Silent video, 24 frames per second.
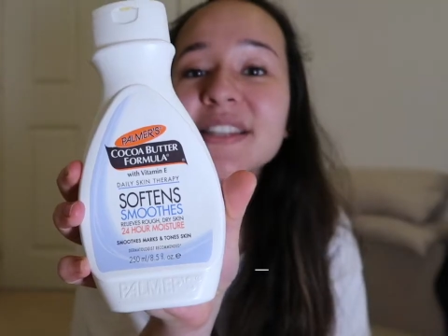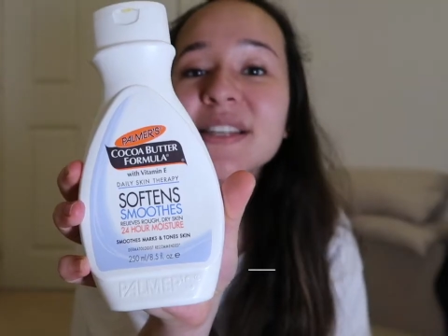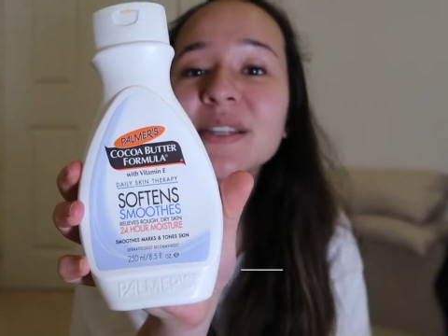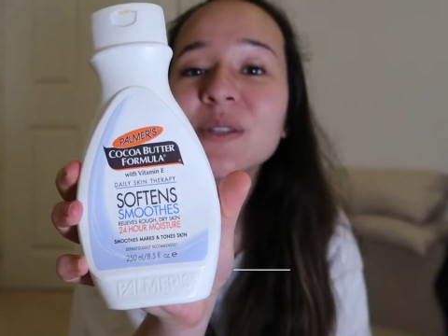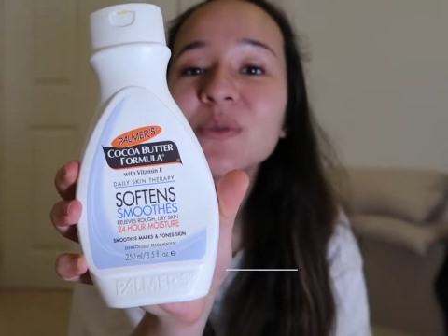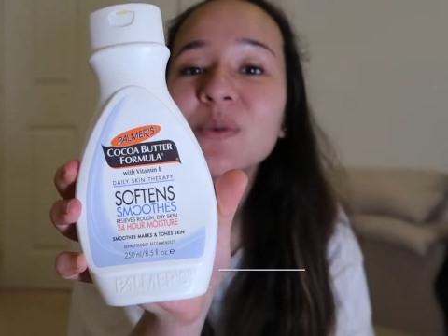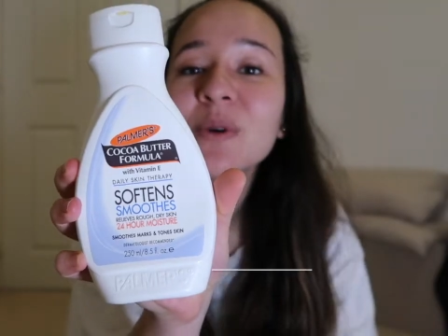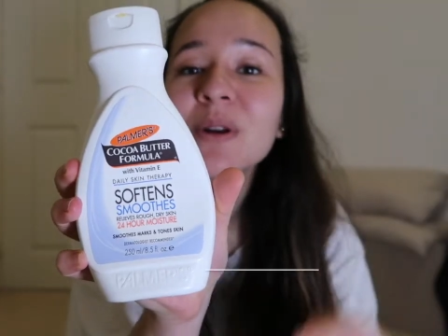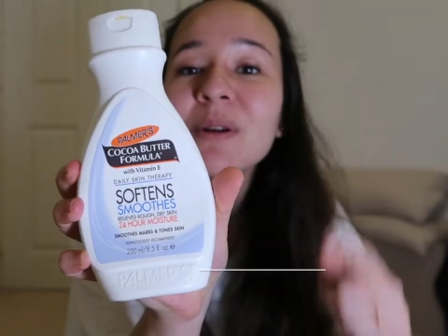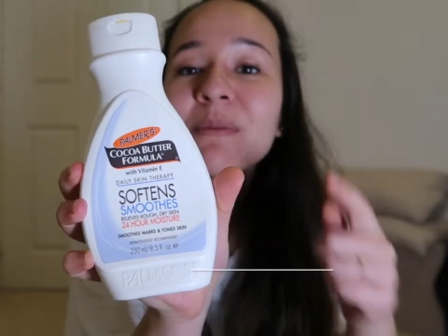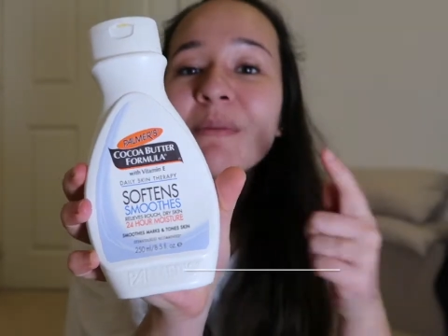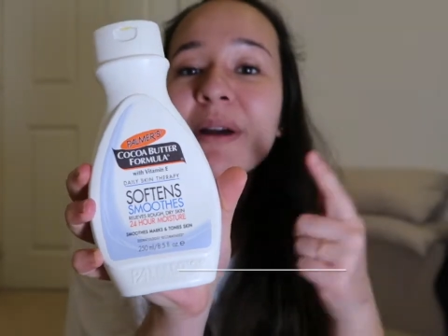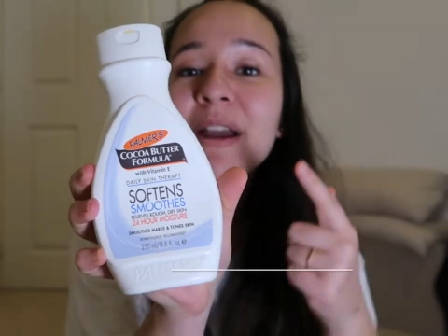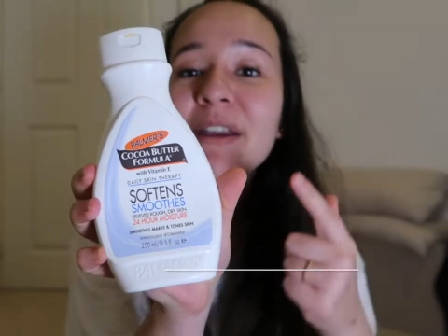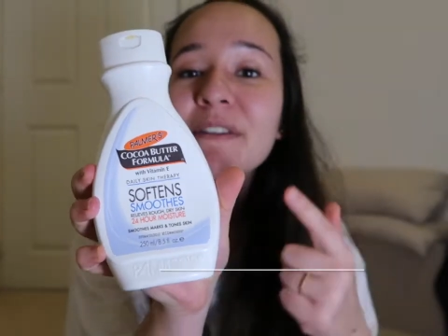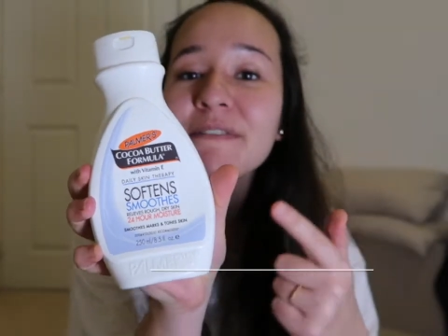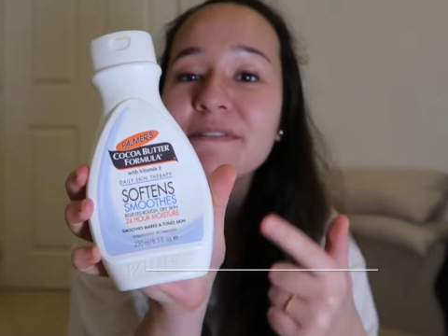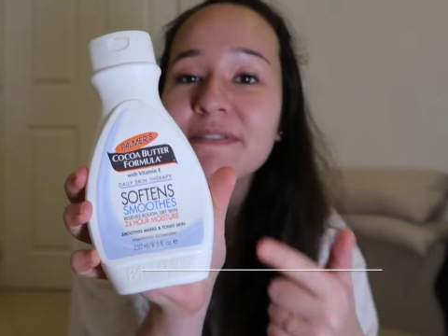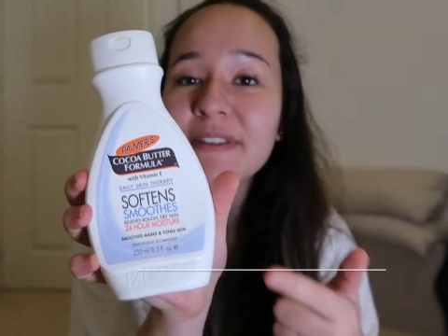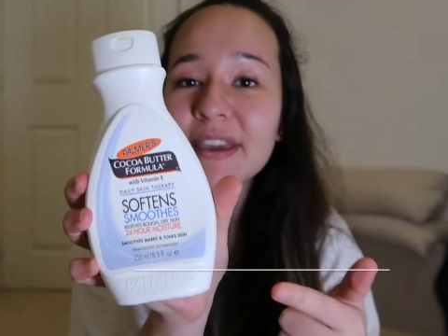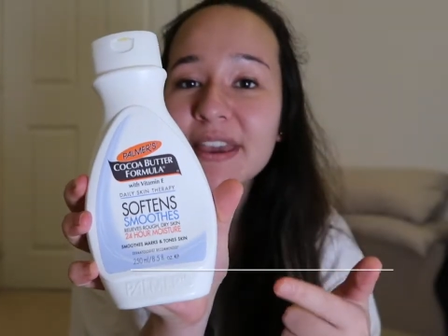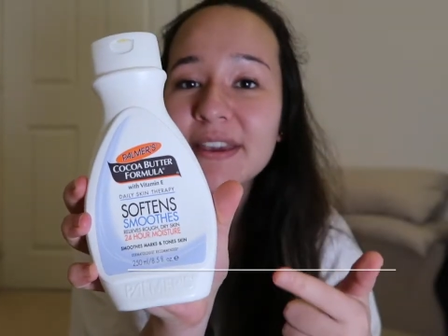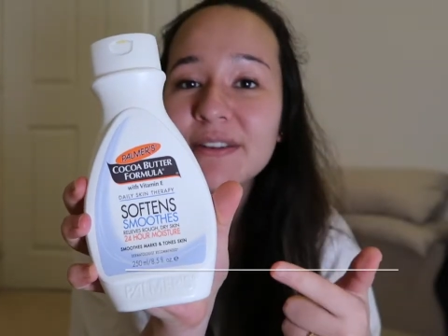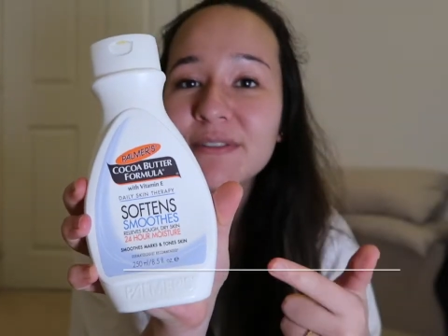is one of my
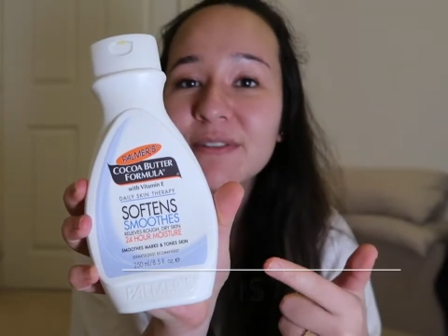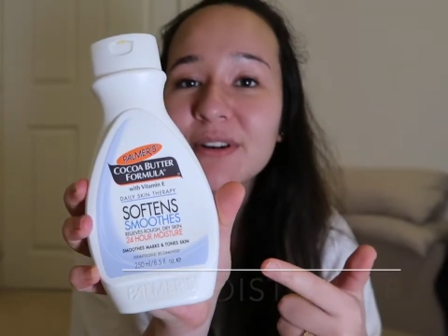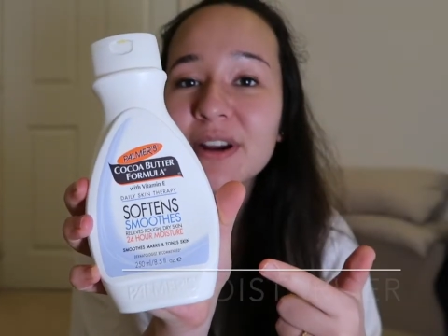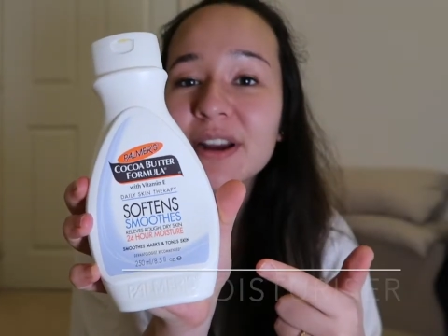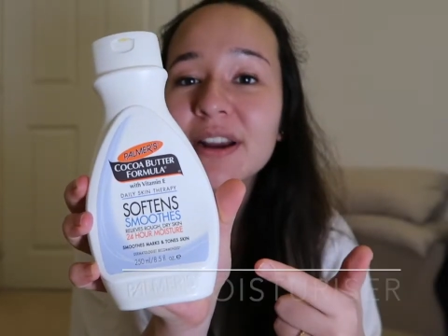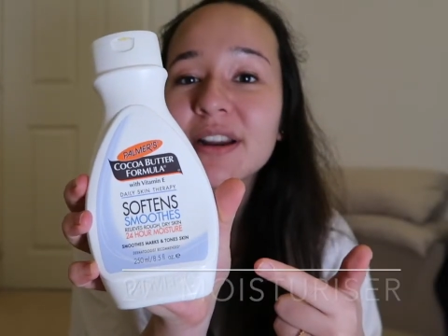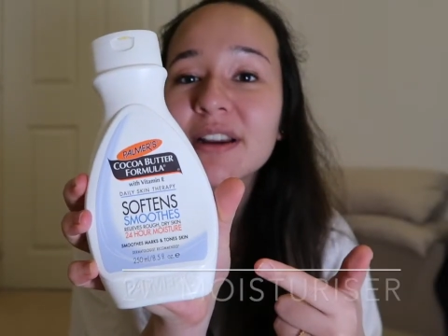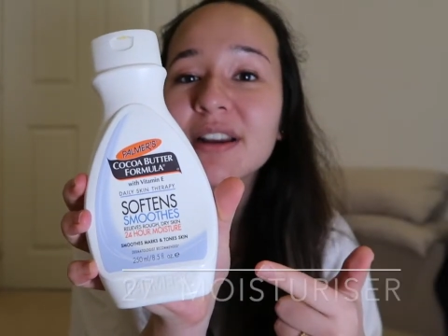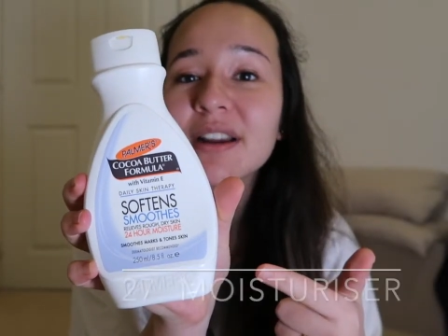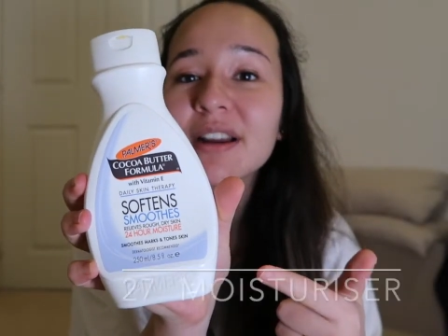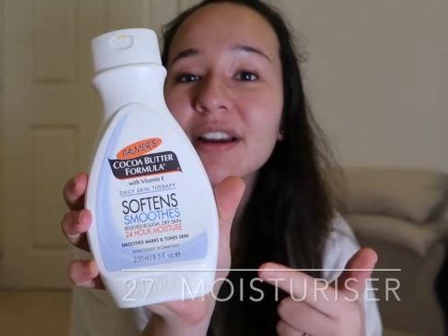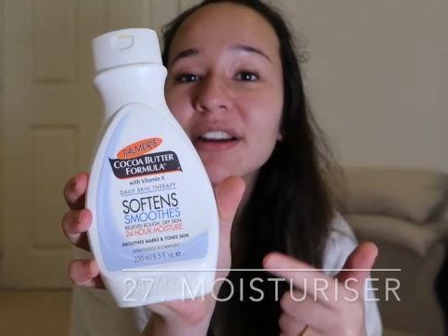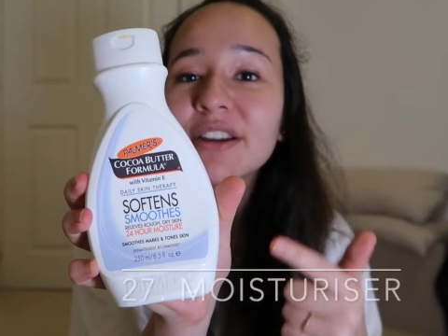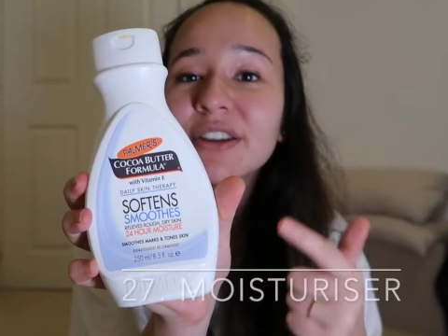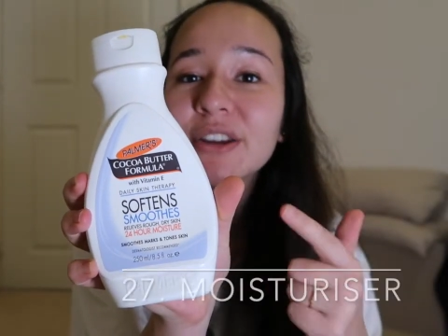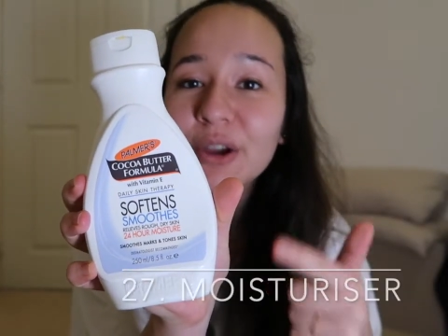favorite